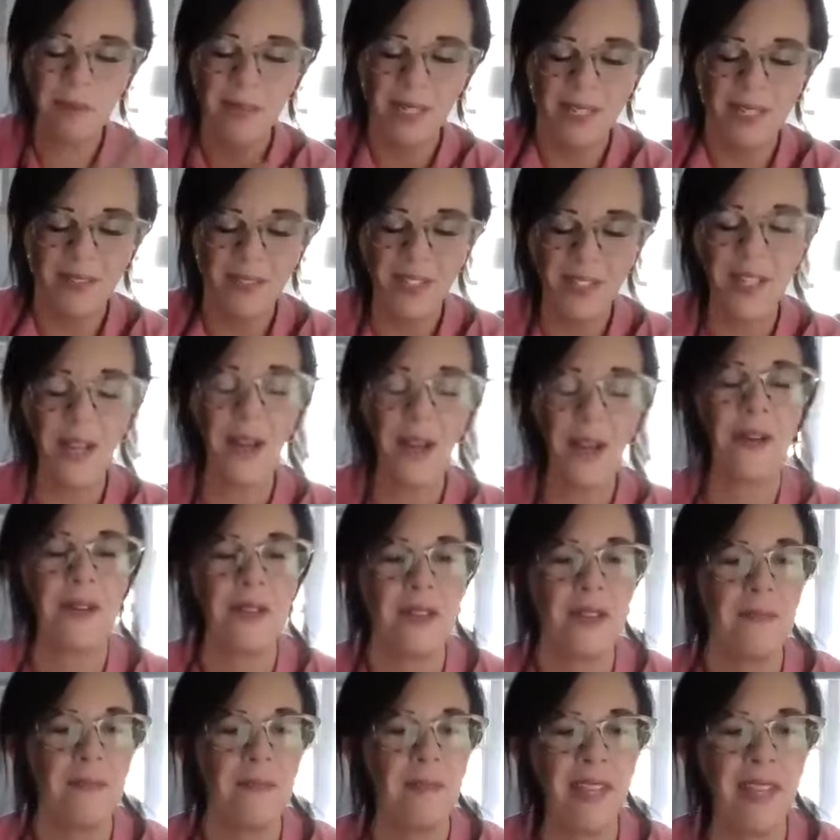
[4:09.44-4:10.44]
women even younger
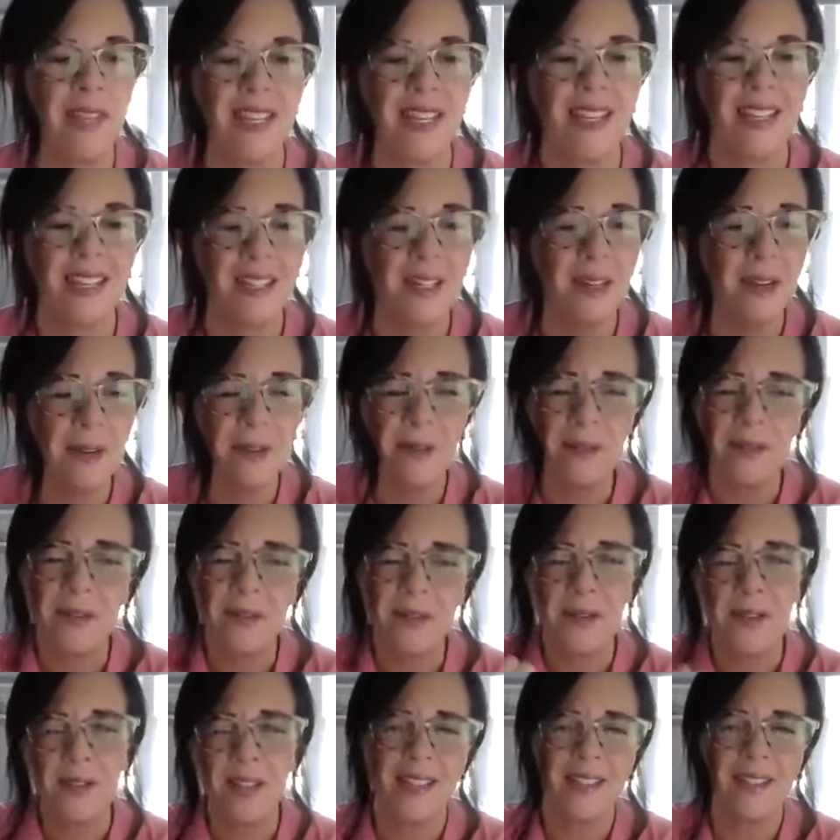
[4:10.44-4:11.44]
than me,
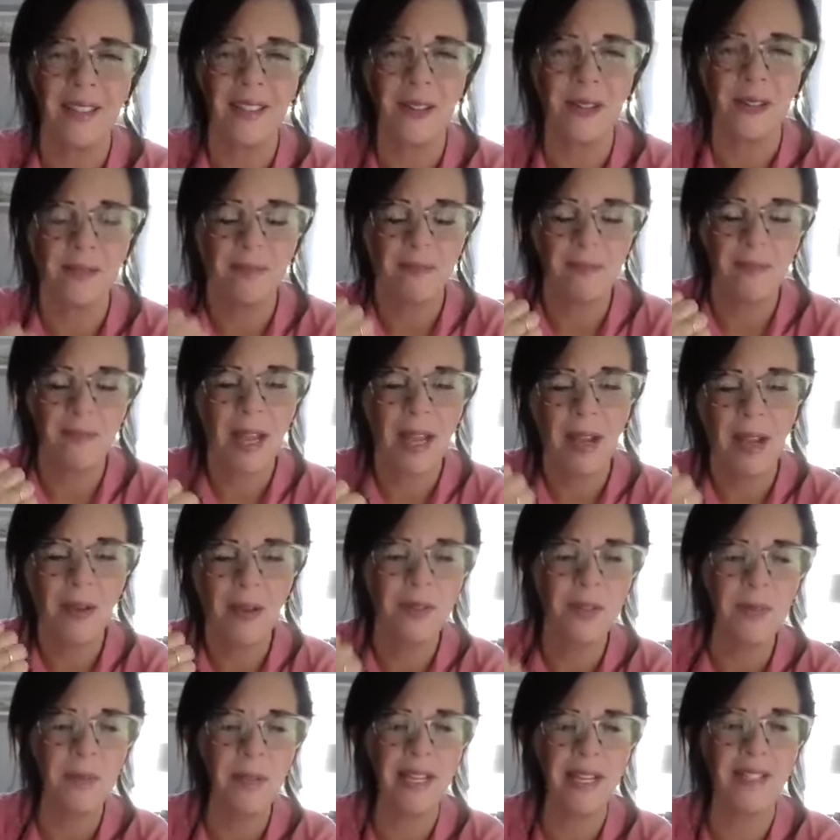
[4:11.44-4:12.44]
their
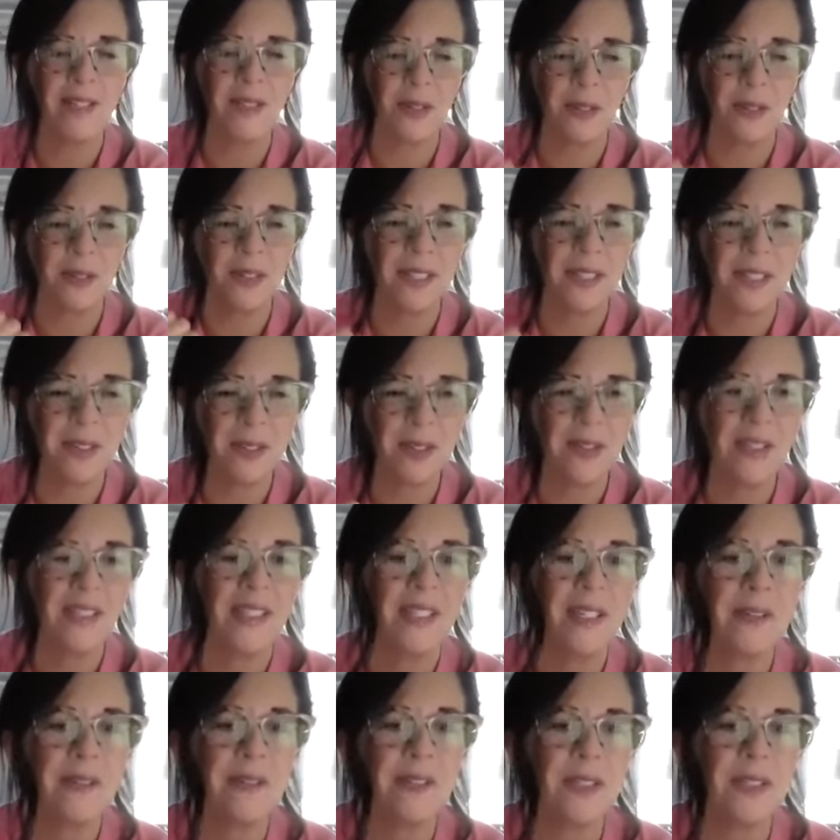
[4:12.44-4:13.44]
houseplants are their
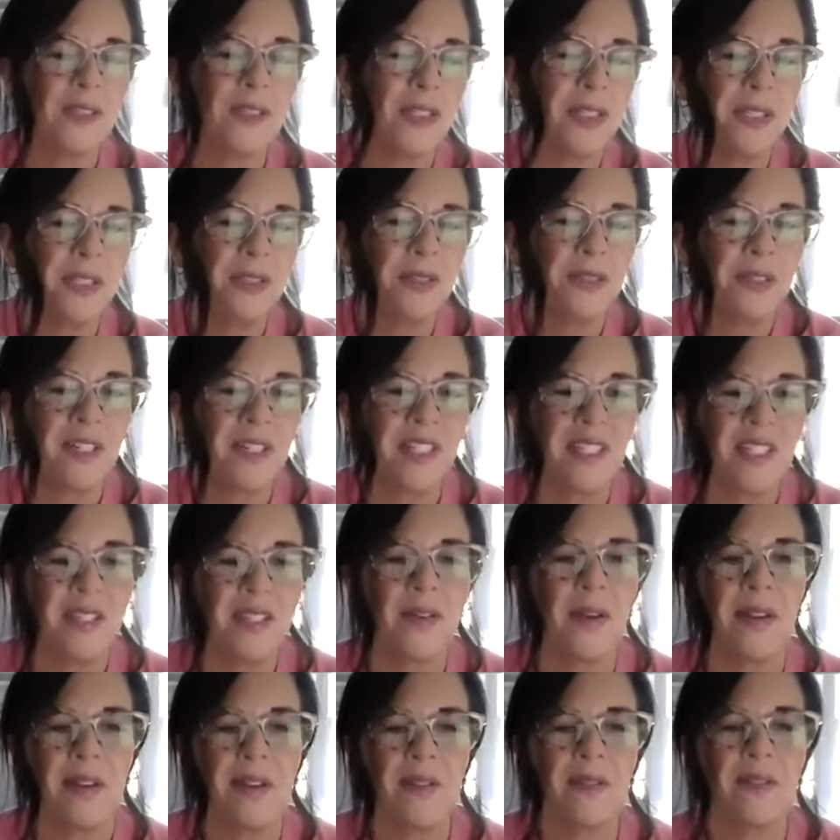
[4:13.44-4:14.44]
literal children.
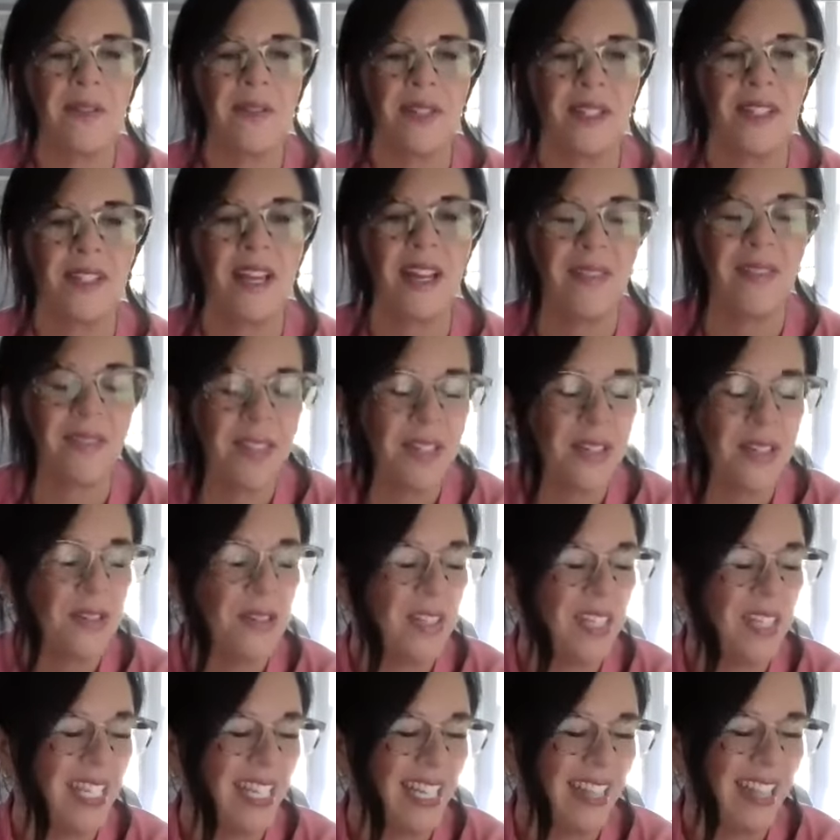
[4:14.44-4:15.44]
So I know there's a lot of
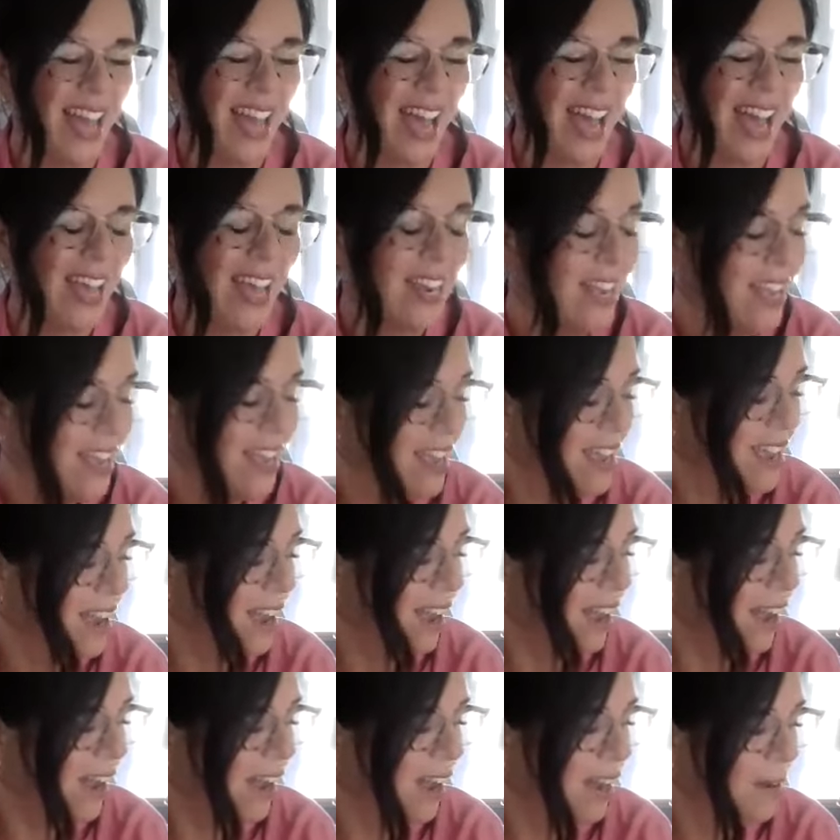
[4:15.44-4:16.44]
interest in that.
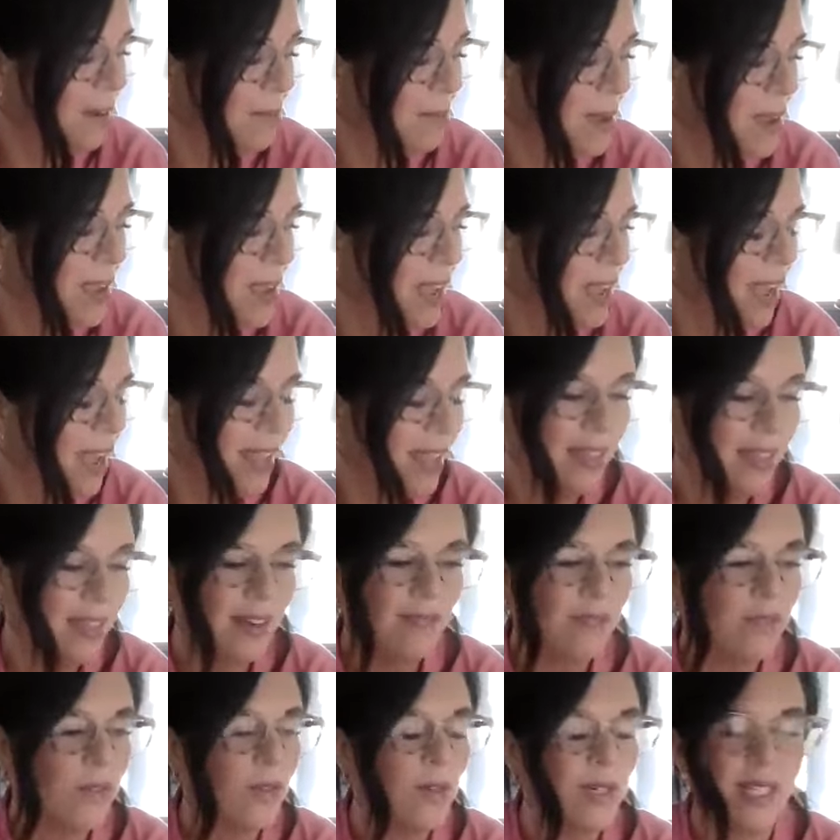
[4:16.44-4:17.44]
And then,
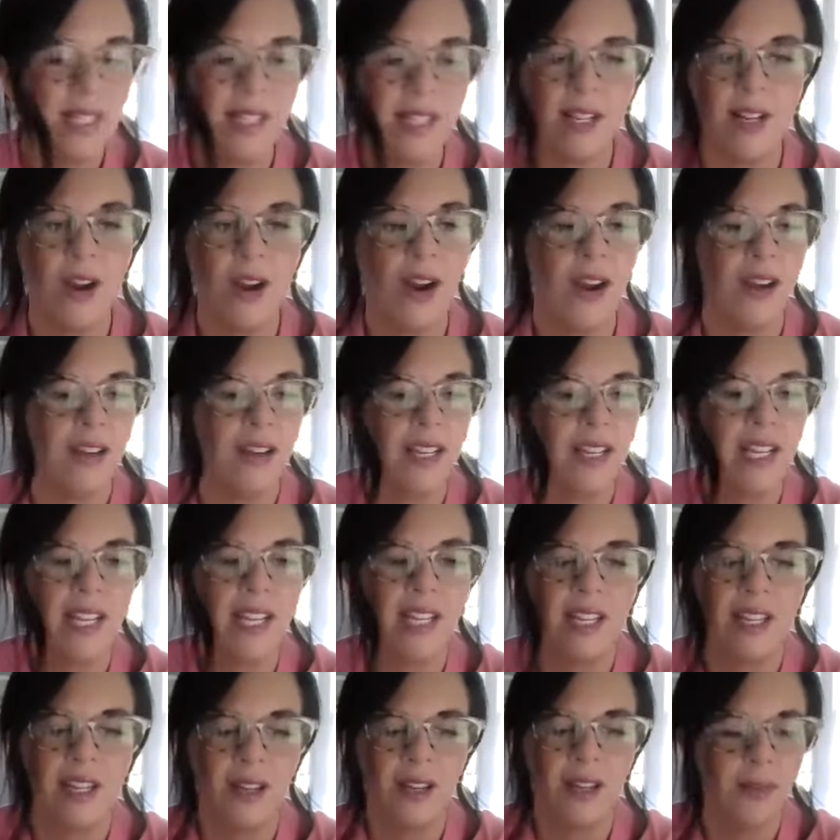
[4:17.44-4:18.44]
of course, the
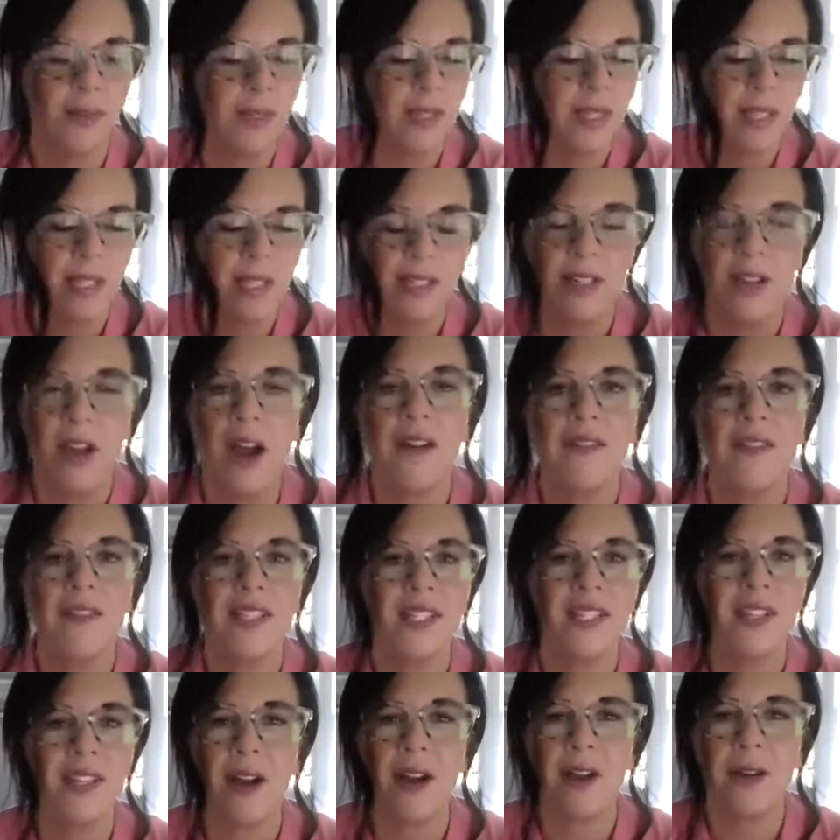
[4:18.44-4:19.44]
gardening, as a
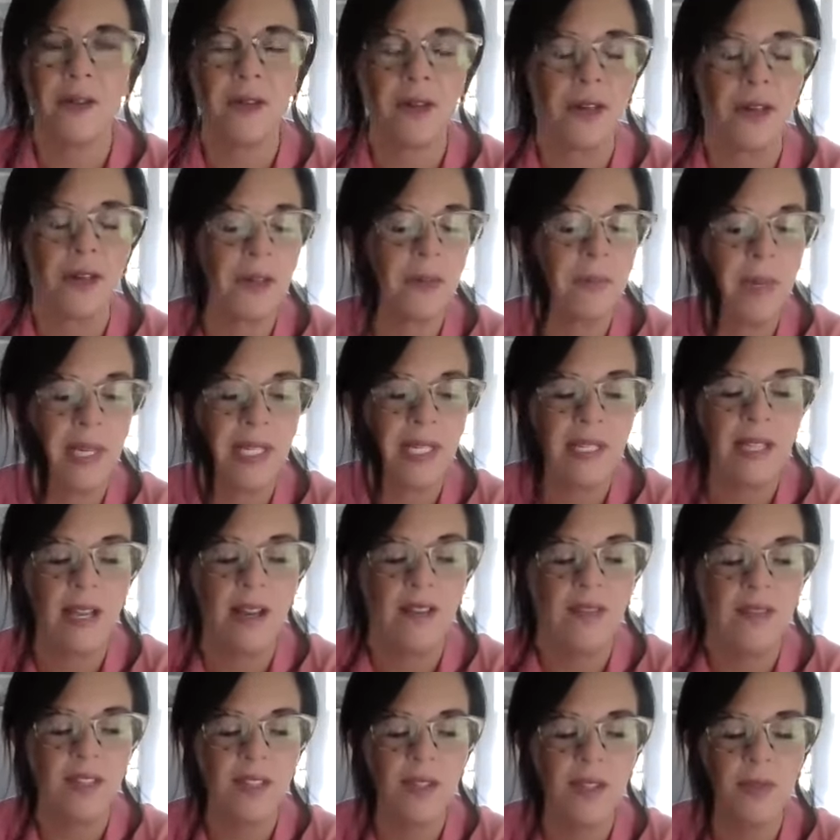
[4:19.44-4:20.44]
novice gardener
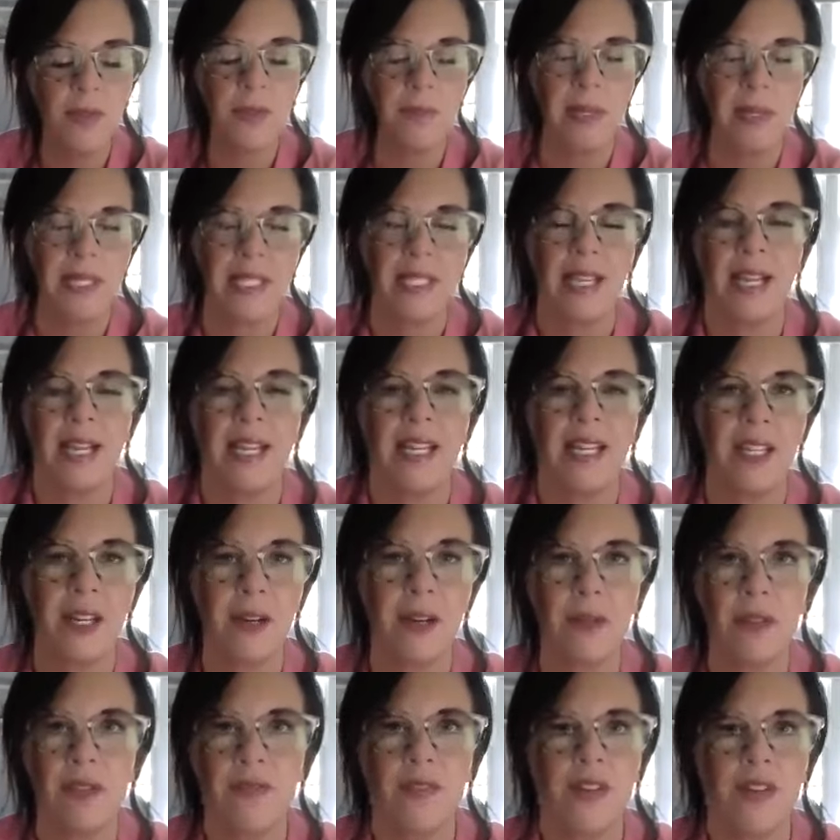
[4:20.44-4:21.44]
myself, this was my second
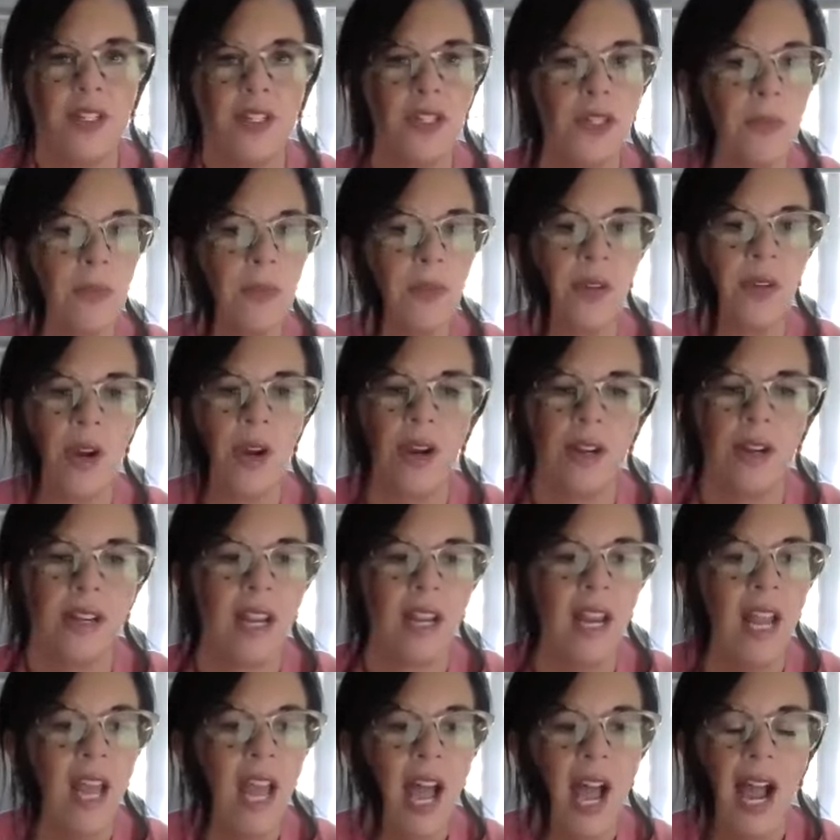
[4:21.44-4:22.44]
year with a vegetable
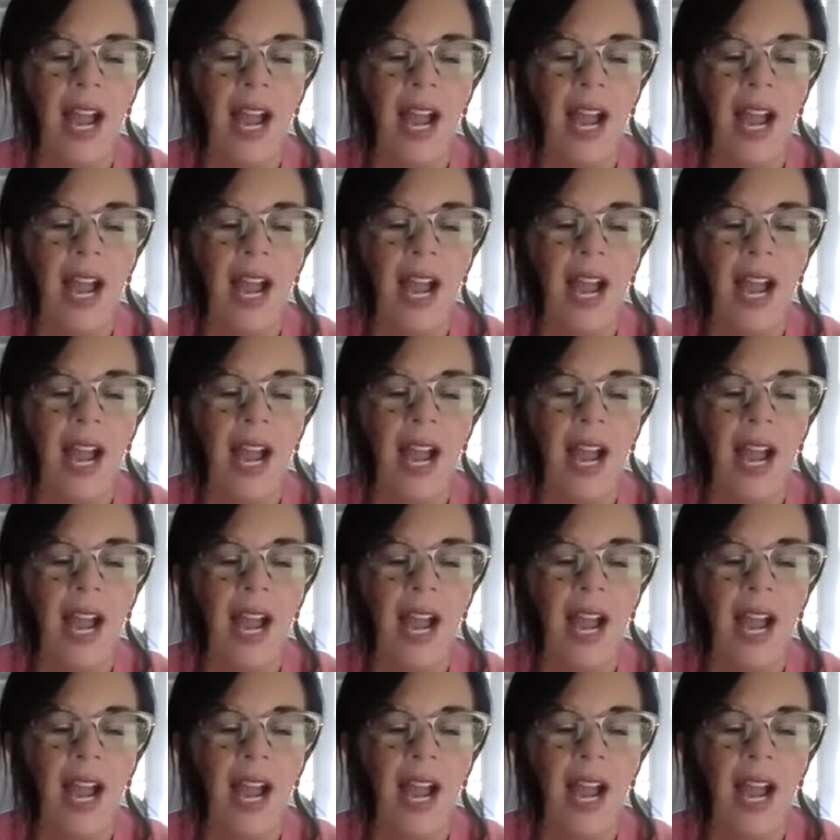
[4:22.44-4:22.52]
garden.